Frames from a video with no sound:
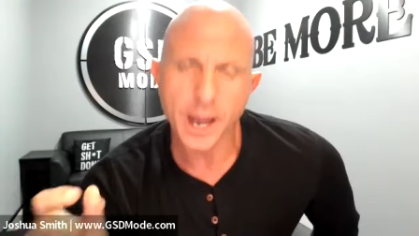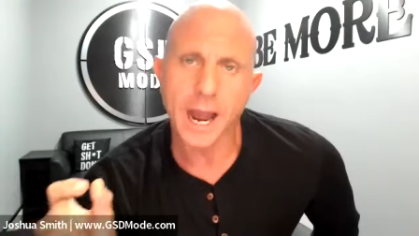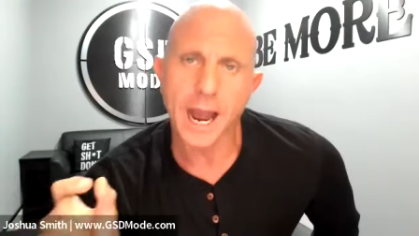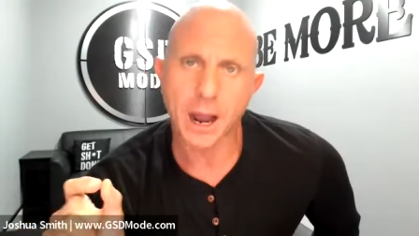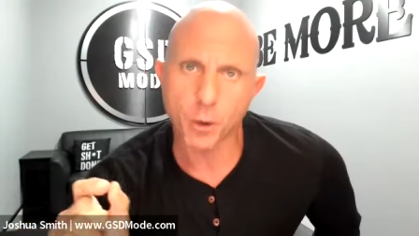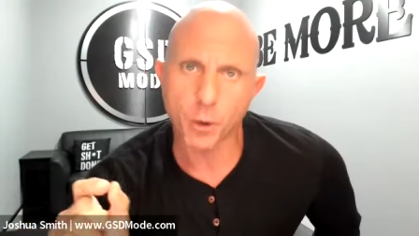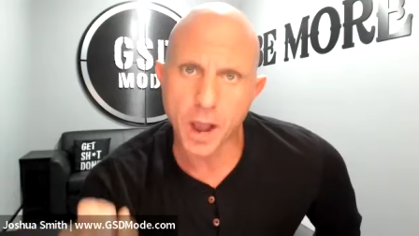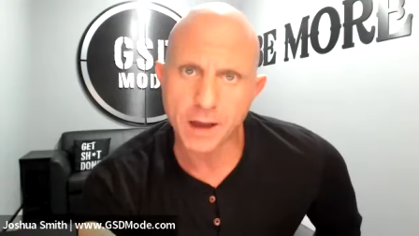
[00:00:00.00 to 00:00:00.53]

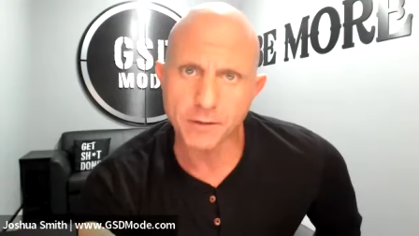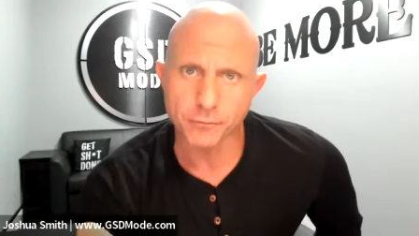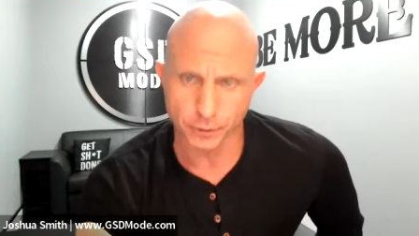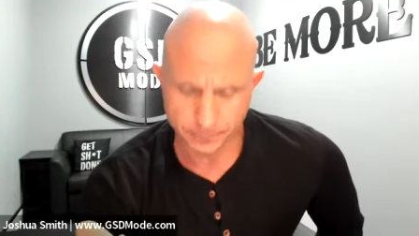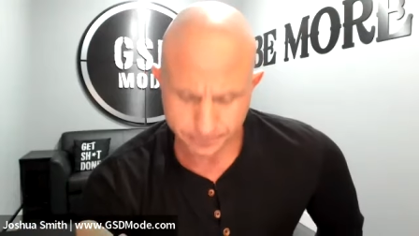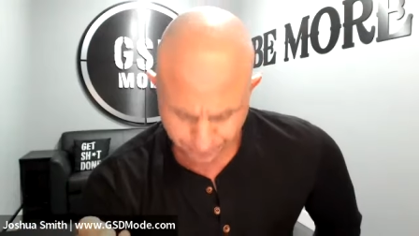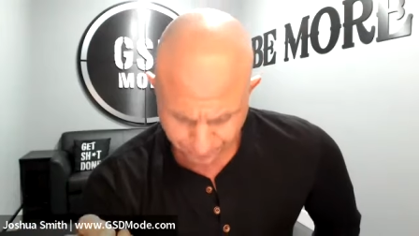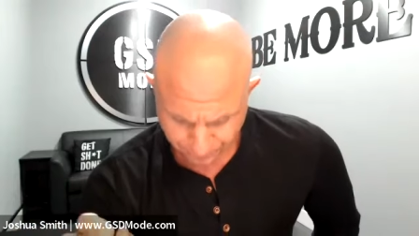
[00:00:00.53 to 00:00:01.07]

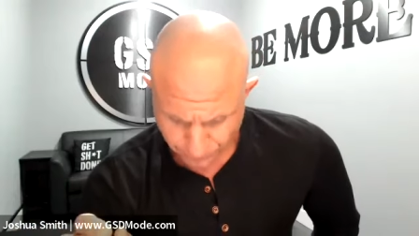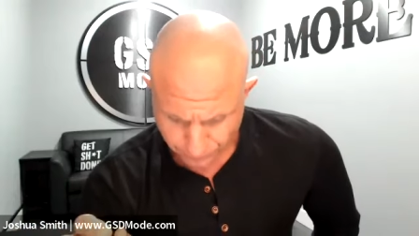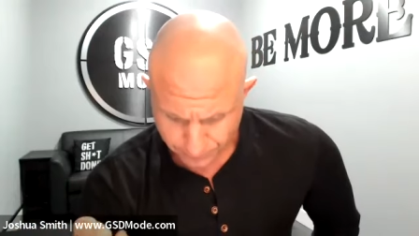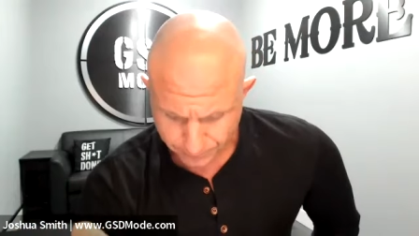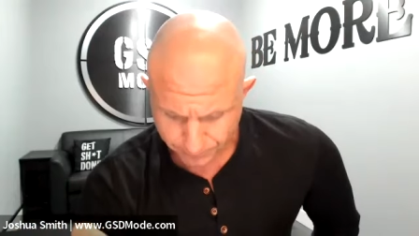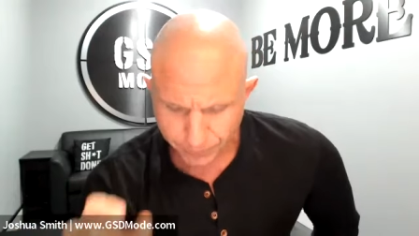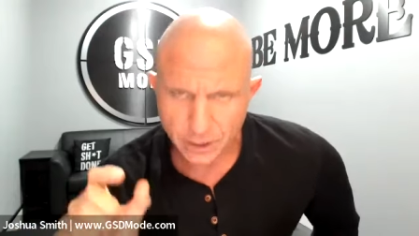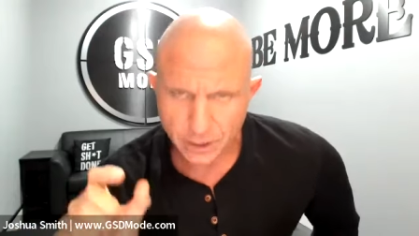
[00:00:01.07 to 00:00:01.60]
However,
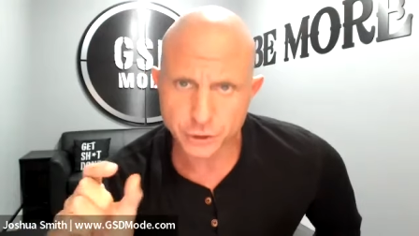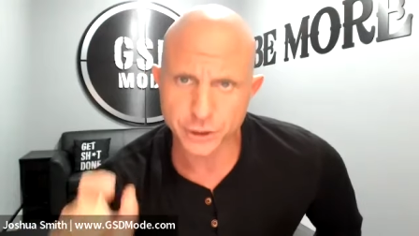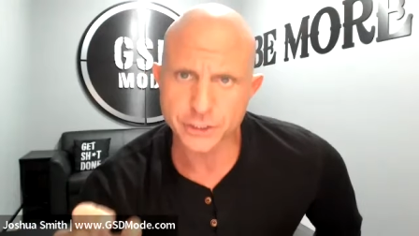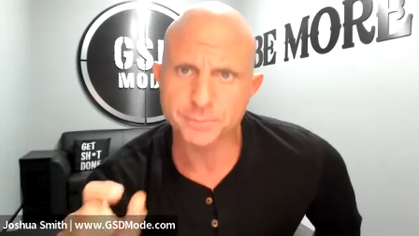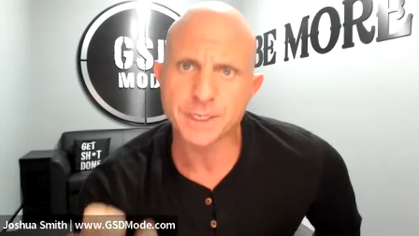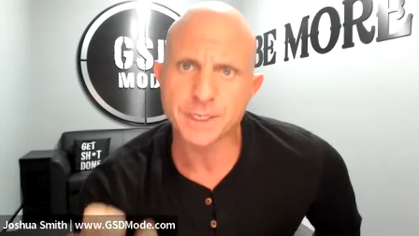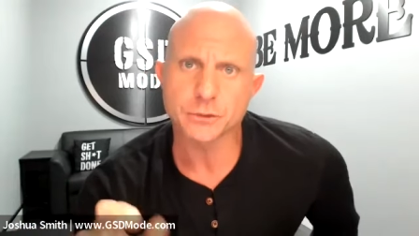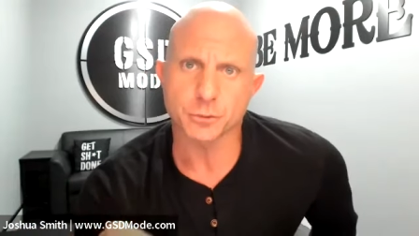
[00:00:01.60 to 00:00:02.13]

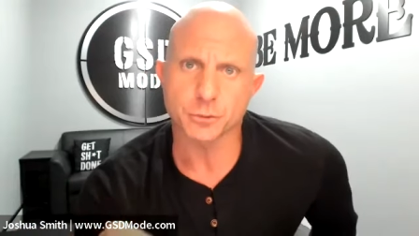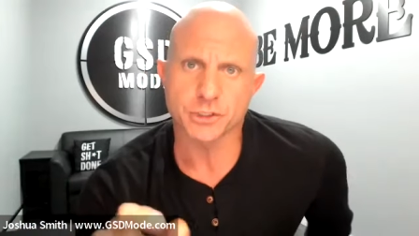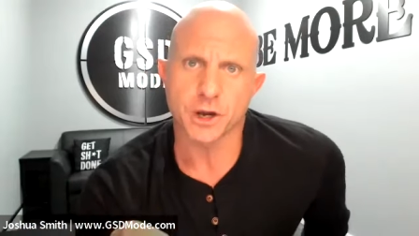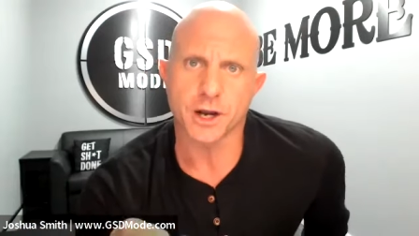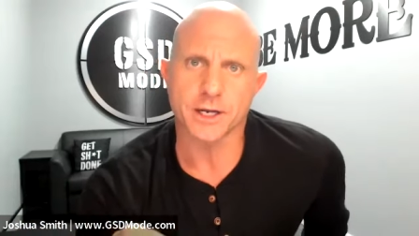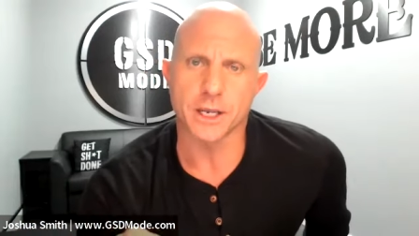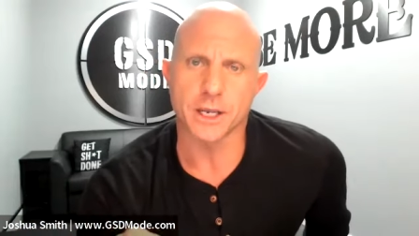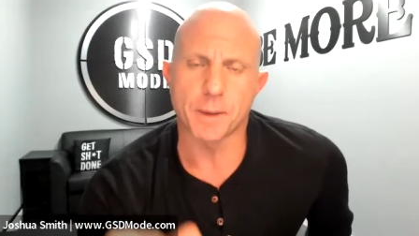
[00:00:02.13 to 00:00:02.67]
just because we're
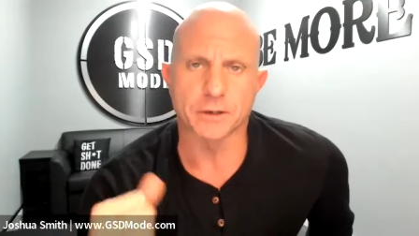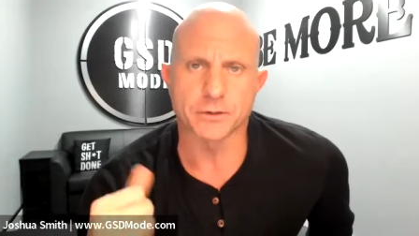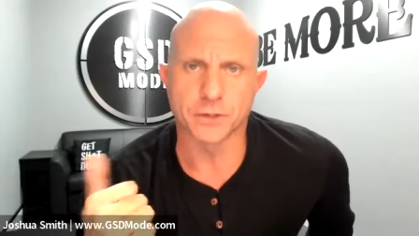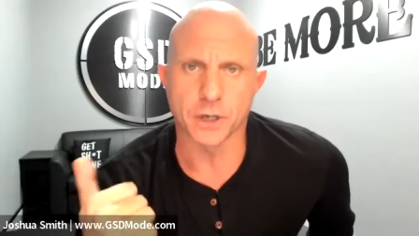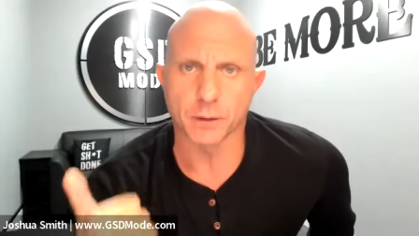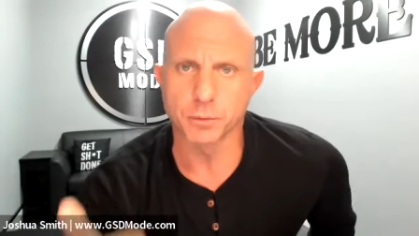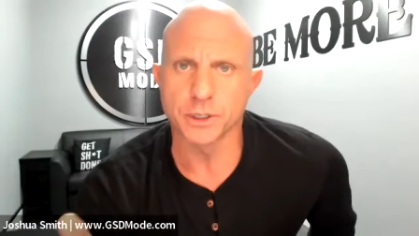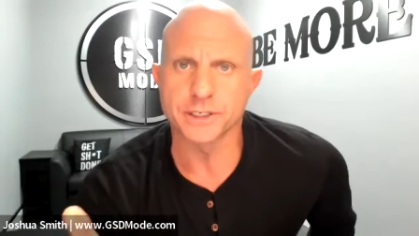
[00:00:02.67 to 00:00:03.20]
talking about
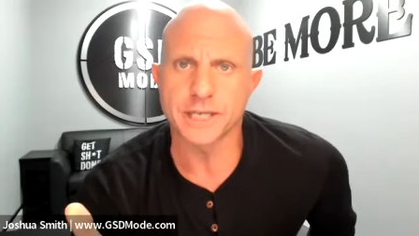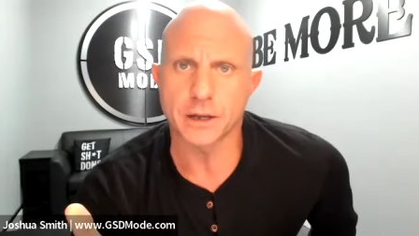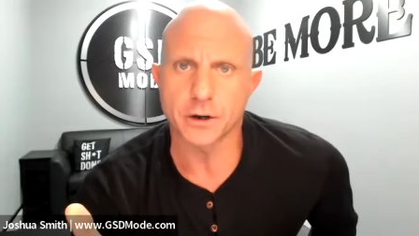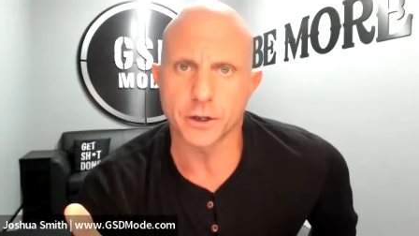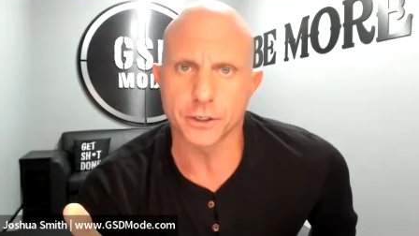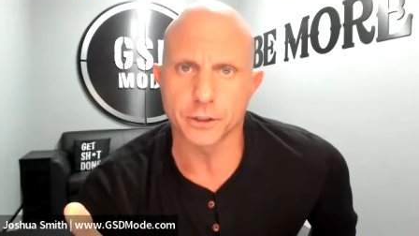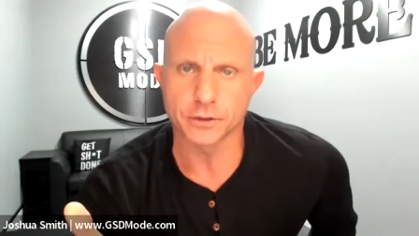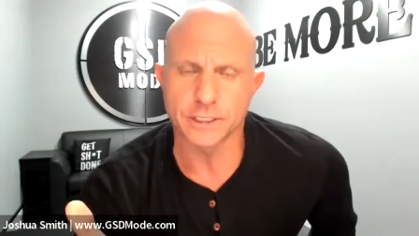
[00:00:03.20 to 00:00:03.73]
doubling down
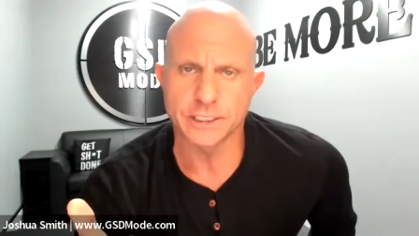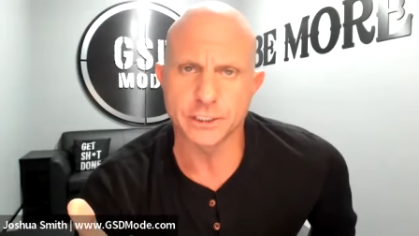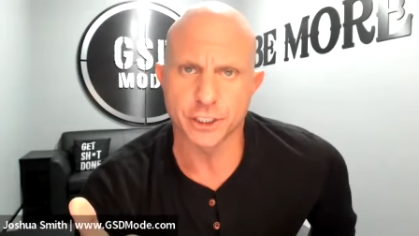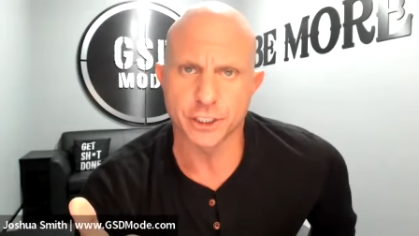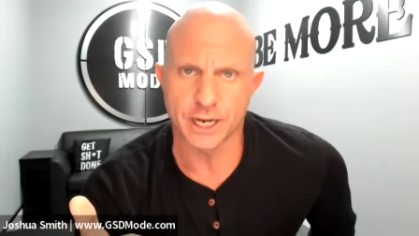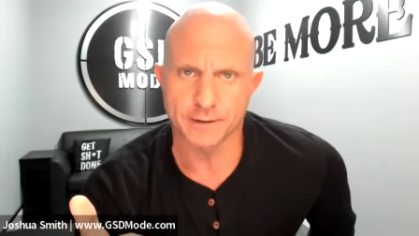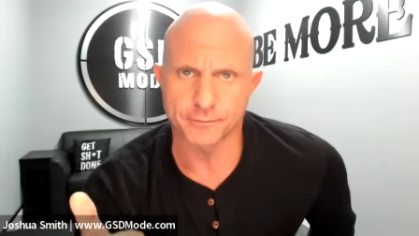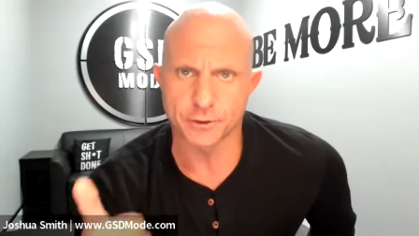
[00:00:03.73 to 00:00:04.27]
on your lead
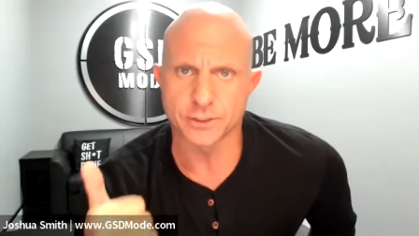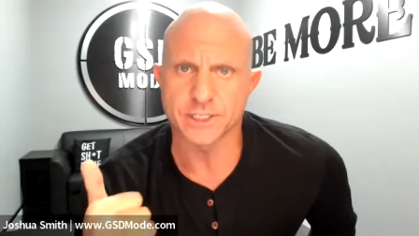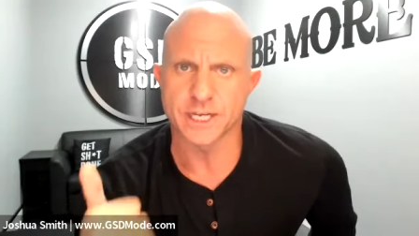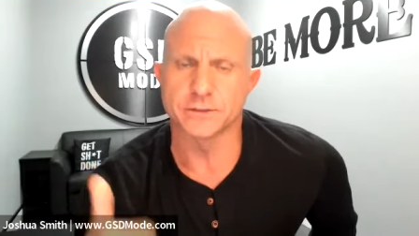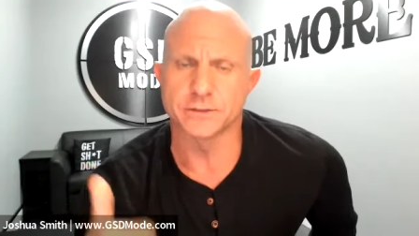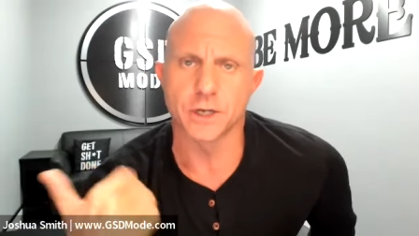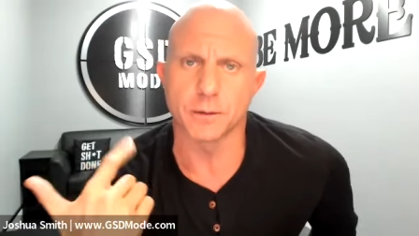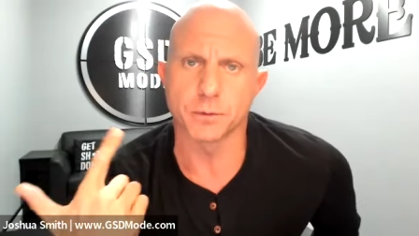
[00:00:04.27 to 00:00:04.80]
gen efforts
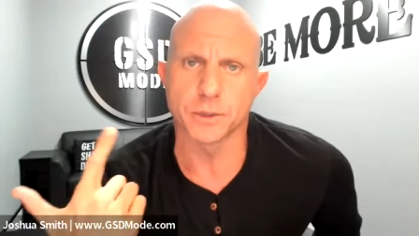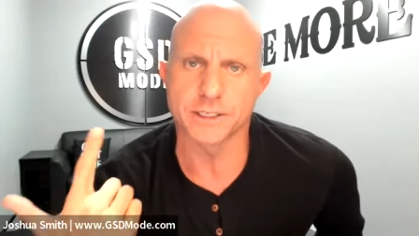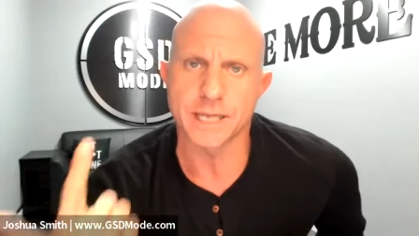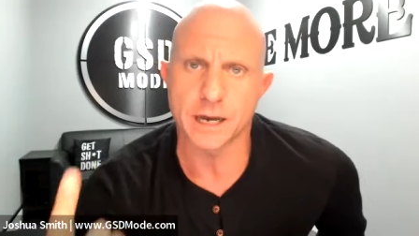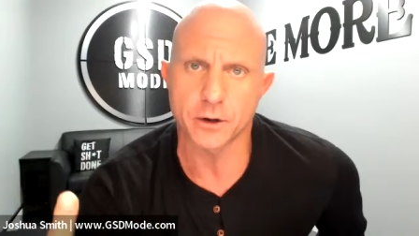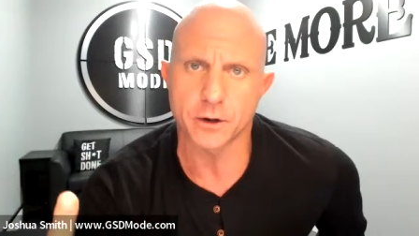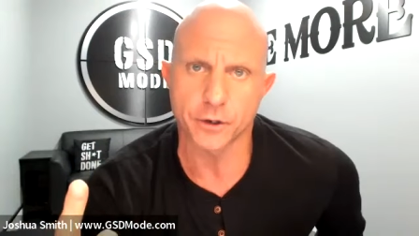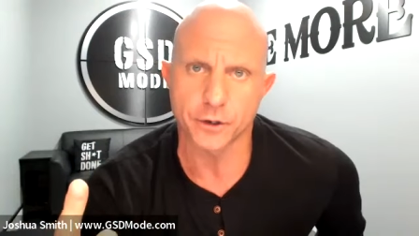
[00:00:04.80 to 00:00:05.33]
and doubling
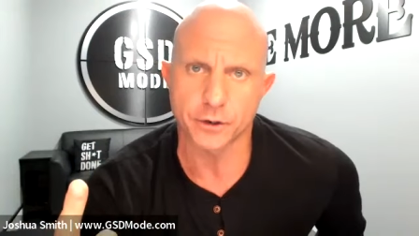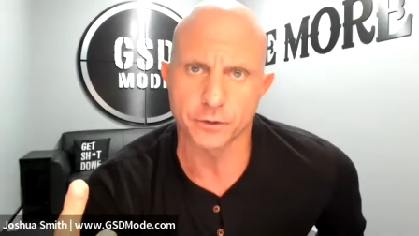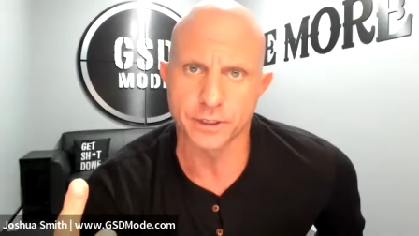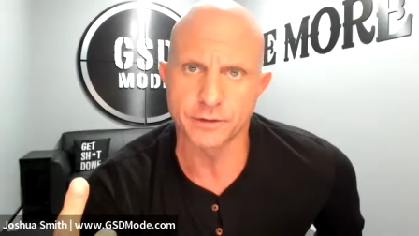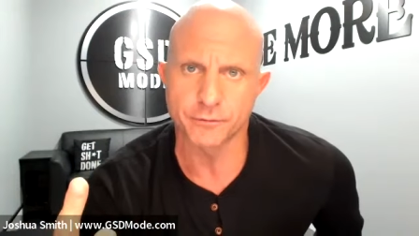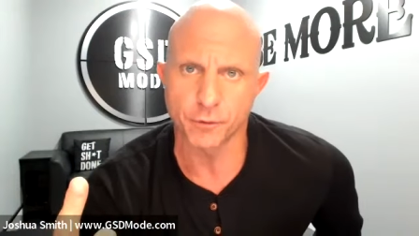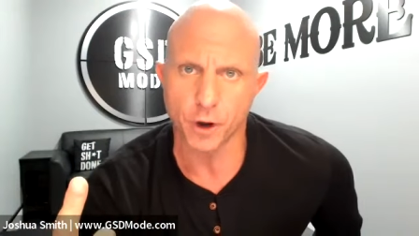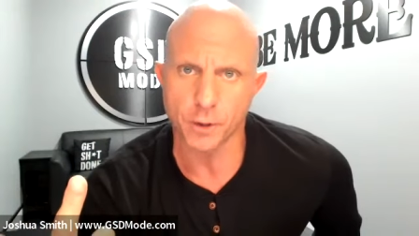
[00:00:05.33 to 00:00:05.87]
down on your
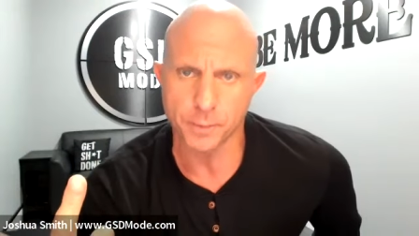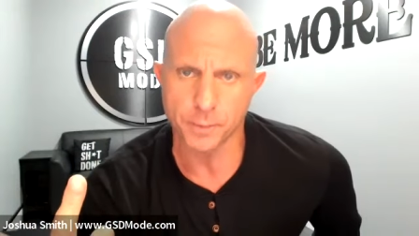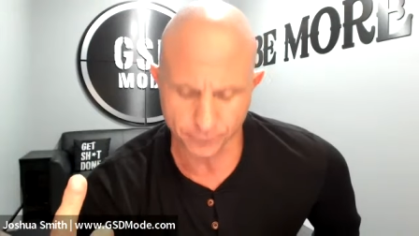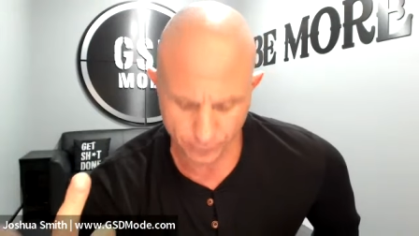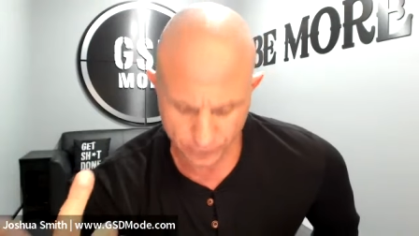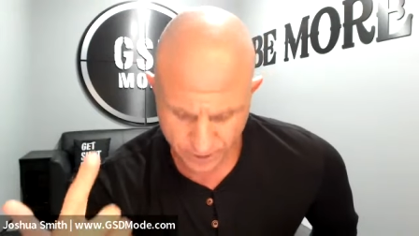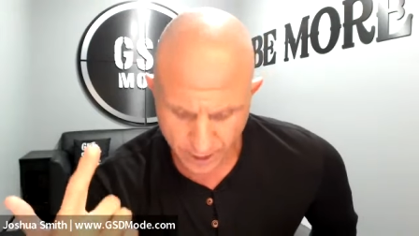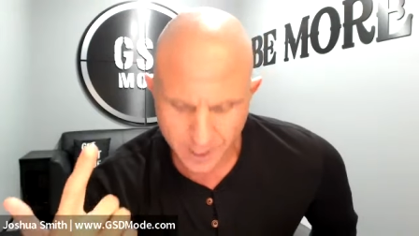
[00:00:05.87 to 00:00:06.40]
lead follow up
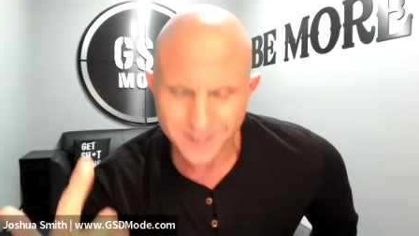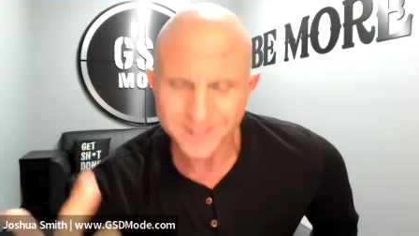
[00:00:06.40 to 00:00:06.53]
efforts